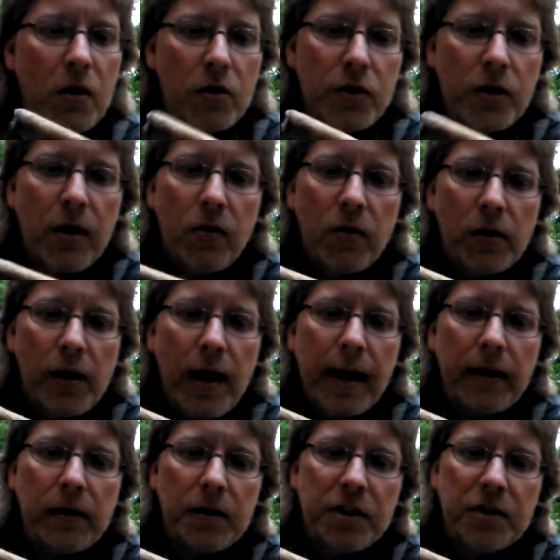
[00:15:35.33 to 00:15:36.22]
So I will
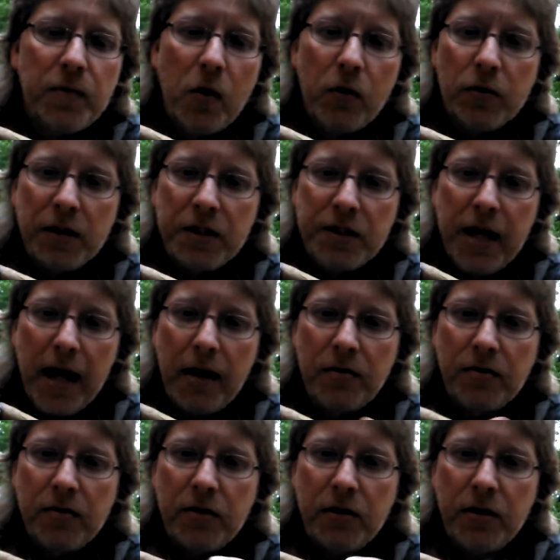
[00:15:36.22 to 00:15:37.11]
likely smoke this
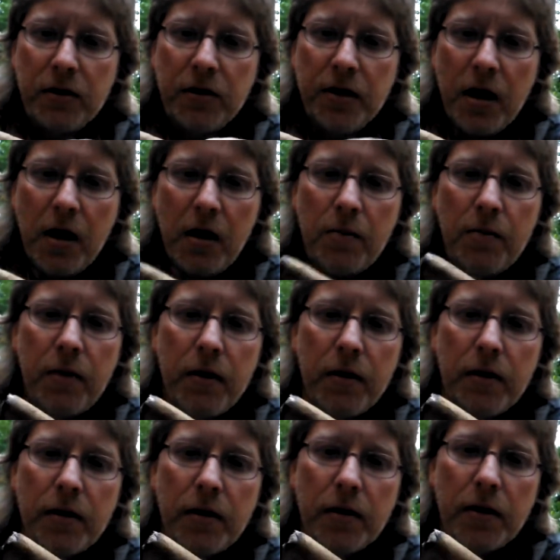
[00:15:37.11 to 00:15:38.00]
down to the nub
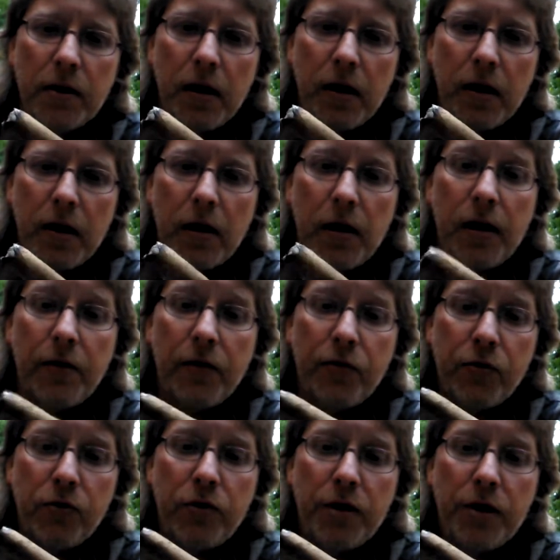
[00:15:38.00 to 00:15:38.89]
and
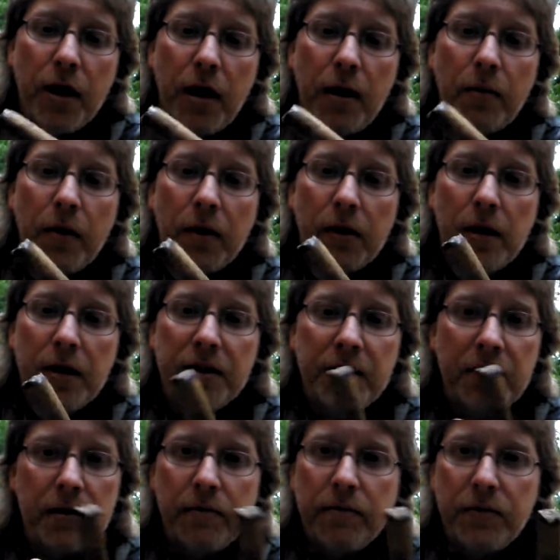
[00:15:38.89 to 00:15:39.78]
through the nub
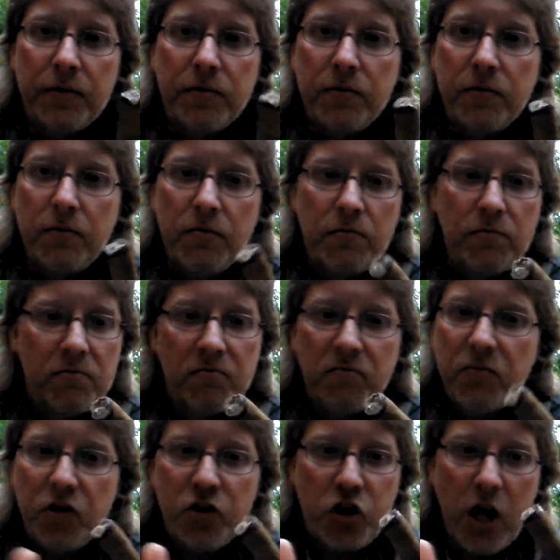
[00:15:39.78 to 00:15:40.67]
unless it
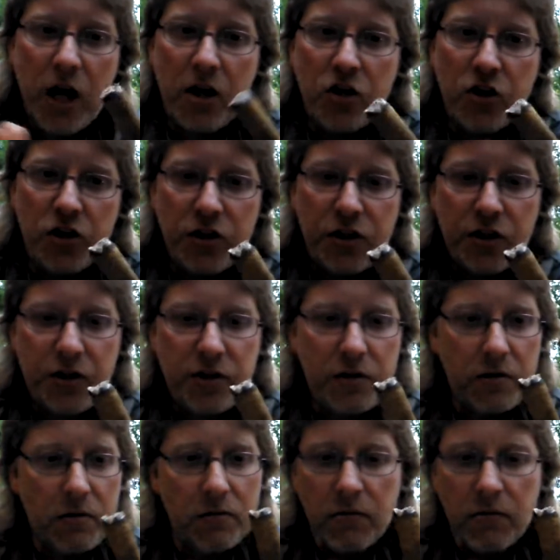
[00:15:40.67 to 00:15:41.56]
changes